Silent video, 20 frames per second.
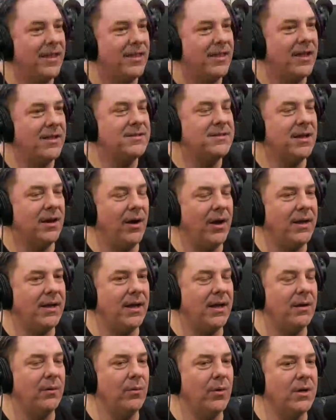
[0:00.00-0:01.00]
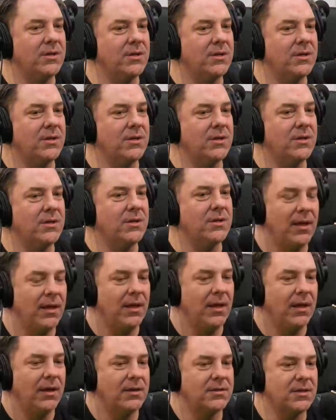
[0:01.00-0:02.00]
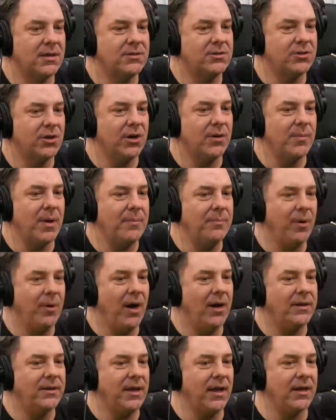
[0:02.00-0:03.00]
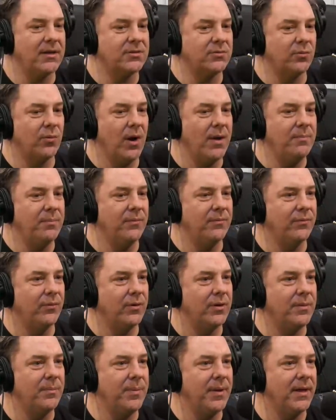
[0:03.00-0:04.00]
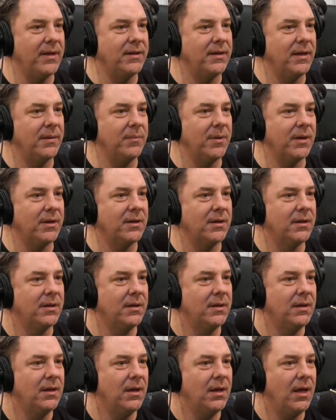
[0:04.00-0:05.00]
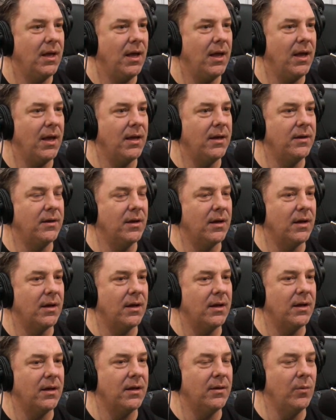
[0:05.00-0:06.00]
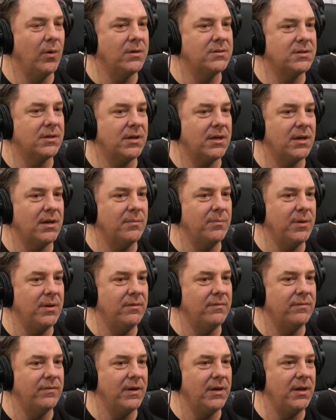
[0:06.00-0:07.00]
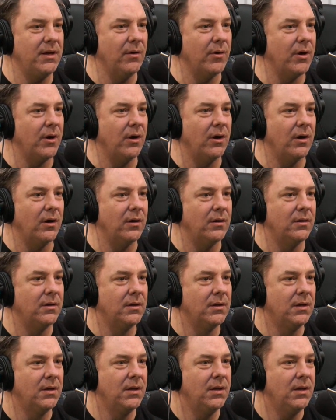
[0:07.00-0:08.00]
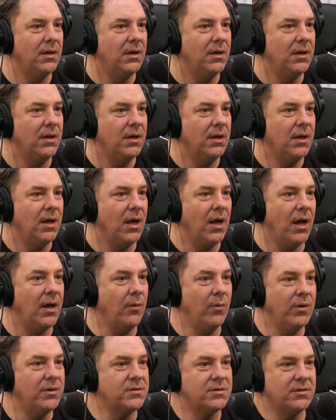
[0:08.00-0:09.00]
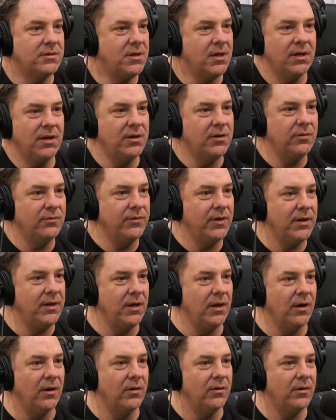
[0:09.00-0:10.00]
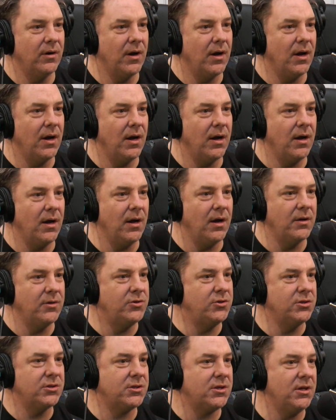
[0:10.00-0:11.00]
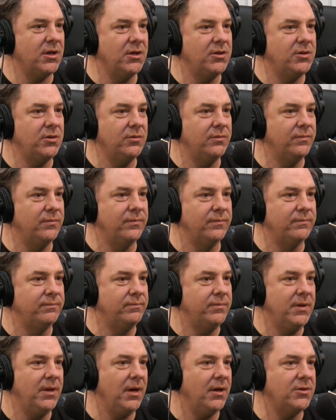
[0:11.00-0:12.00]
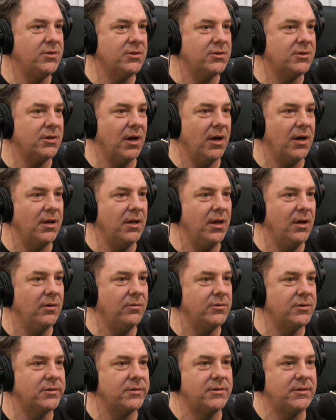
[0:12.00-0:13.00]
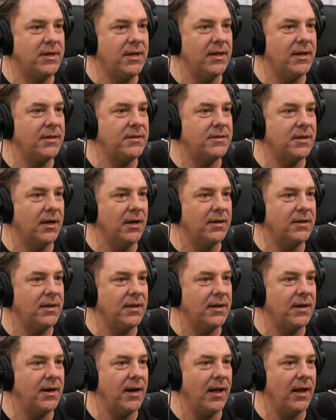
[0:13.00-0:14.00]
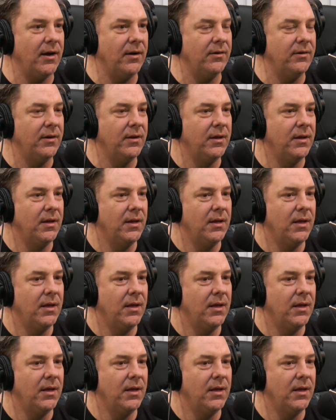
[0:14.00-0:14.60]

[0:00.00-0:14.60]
how I kind of was with like because I started my podcast right before the pandemic. Yeah, and uh, it wasn't gonna be video at all. I was gonna do video. You were just gonna do a regular audio do, podcast. Yeah, just audio, just get it done, get it out. Yeah.